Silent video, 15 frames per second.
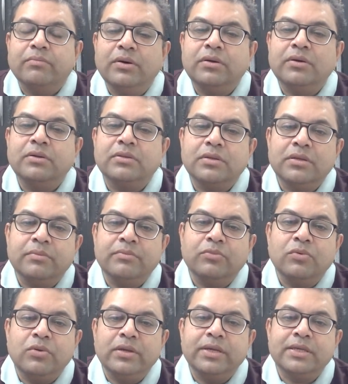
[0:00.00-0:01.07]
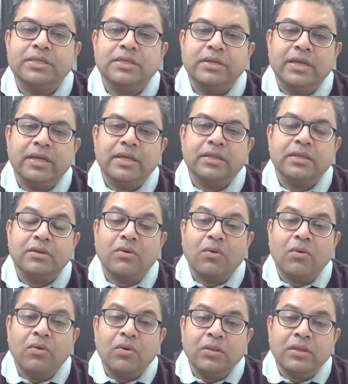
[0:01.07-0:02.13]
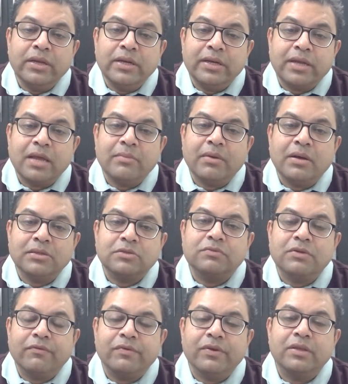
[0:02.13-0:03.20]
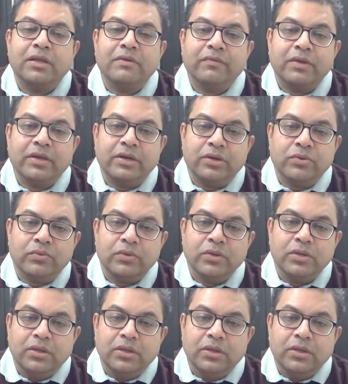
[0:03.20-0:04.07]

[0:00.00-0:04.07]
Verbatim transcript: birth old age and death and all the entire mass of suffering that we are into